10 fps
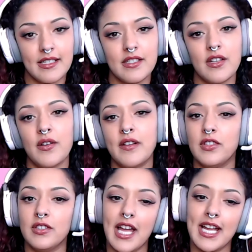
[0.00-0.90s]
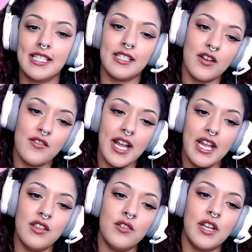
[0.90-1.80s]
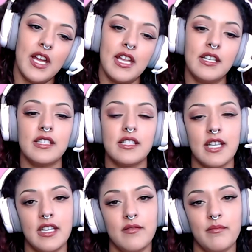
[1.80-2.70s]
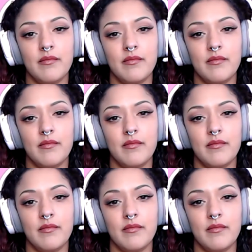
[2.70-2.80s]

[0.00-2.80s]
So if you'd like to donate, you can send